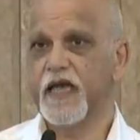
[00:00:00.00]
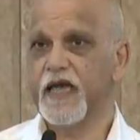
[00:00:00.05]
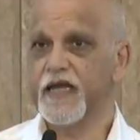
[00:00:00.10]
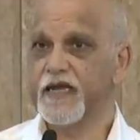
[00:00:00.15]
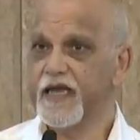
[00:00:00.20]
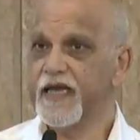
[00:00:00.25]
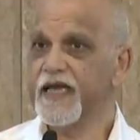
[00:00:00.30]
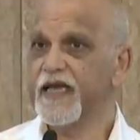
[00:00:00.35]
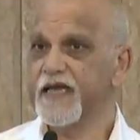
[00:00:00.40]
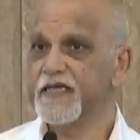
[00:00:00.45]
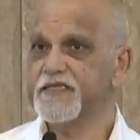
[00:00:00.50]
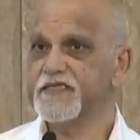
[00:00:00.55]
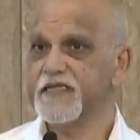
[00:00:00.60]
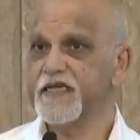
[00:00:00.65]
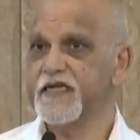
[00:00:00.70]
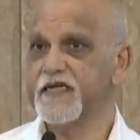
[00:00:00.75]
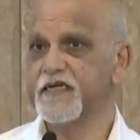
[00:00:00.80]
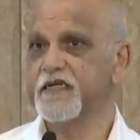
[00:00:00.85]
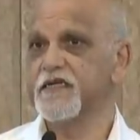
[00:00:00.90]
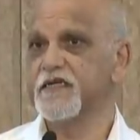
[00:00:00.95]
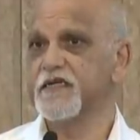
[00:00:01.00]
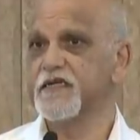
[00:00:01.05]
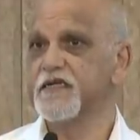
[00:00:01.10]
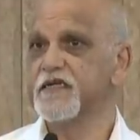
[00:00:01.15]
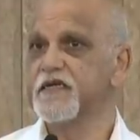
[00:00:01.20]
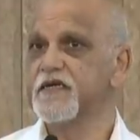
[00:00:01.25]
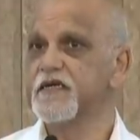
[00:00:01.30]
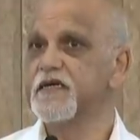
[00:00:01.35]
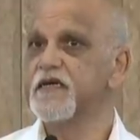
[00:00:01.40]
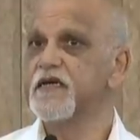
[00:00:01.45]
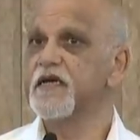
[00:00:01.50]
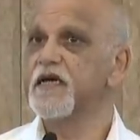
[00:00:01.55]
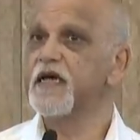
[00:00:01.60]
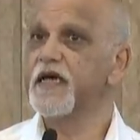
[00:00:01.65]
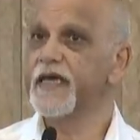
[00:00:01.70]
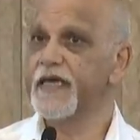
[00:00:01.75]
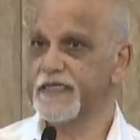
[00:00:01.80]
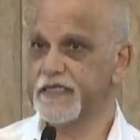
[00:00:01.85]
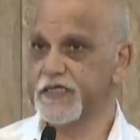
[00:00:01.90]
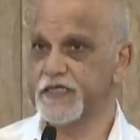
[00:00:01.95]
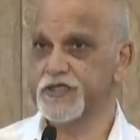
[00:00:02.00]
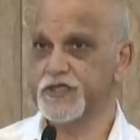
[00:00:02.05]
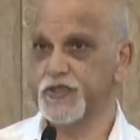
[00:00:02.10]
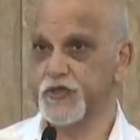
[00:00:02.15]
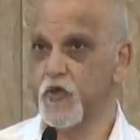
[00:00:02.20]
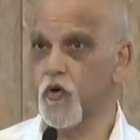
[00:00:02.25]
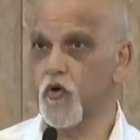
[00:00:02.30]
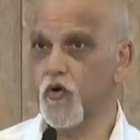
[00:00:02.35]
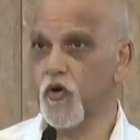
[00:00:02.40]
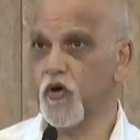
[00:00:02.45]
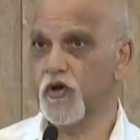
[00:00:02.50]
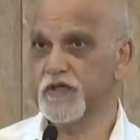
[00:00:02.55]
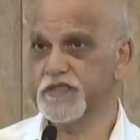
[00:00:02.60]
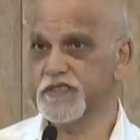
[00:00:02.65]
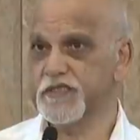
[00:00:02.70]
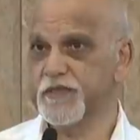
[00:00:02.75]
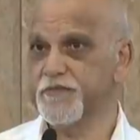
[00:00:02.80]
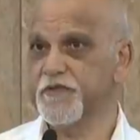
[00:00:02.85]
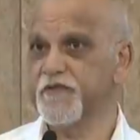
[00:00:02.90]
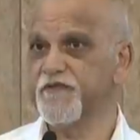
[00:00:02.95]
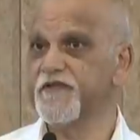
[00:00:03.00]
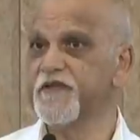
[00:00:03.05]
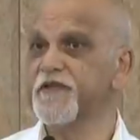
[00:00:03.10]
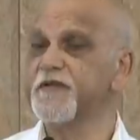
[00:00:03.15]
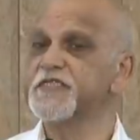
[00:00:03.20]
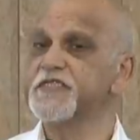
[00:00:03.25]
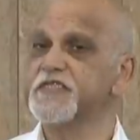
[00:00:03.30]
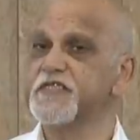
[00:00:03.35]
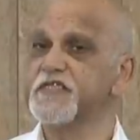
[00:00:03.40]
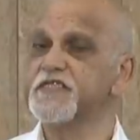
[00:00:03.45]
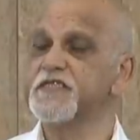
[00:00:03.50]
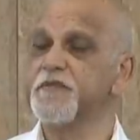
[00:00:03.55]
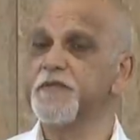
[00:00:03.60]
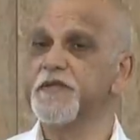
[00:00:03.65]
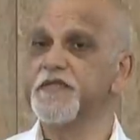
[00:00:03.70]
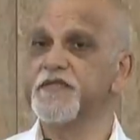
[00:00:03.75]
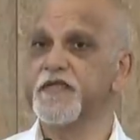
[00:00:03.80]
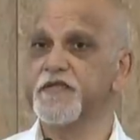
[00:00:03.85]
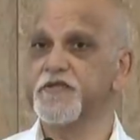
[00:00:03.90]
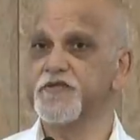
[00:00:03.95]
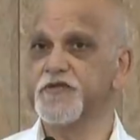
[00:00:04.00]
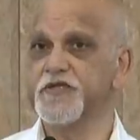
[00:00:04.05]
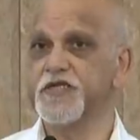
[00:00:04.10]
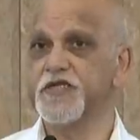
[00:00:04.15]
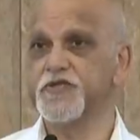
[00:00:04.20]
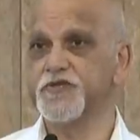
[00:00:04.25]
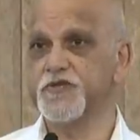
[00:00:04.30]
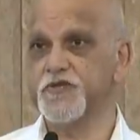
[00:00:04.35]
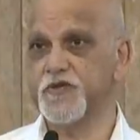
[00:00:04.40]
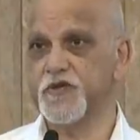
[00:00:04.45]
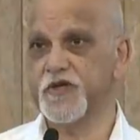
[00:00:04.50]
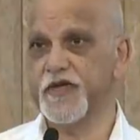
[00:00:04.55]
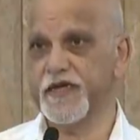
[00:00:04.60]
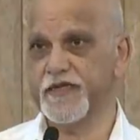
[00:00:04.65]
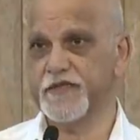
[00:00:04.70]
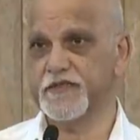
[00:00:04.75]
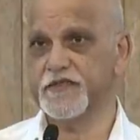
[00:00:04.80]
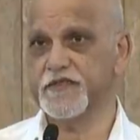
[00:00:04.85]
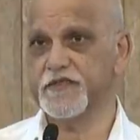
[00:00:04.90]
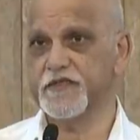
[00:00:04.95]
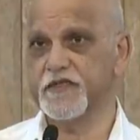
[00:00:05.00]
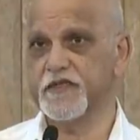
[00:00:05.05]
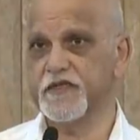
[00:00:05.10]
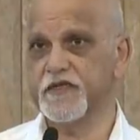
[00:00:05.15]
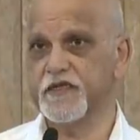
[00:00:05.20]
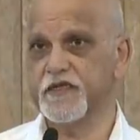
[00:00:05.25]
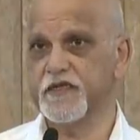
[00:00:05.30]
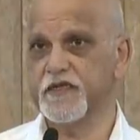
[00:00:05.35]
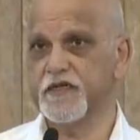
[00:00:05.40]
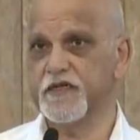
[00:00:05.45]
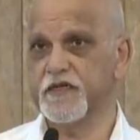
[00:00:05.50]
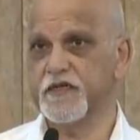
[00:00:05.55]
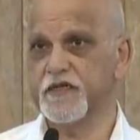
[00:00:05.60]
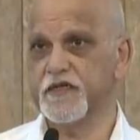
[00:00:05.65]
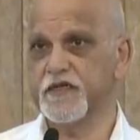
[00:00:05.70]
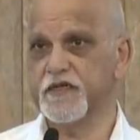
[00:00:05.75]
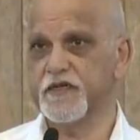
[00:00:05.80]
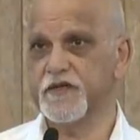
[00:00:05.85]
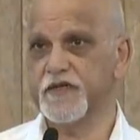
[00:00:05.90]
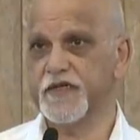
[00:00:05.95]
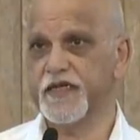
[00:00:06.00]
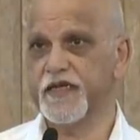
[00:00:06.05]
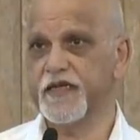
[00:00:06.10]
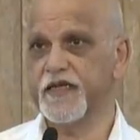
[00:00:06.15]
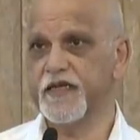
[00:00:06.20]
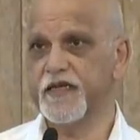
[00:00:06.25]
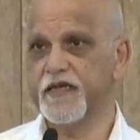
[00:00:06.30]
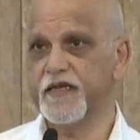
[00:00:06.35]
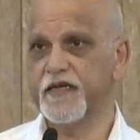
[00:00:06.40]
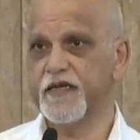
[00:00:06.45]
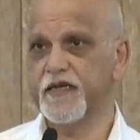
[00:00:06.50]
And like I said, it is your concept of discipline that you need to look at. Okay?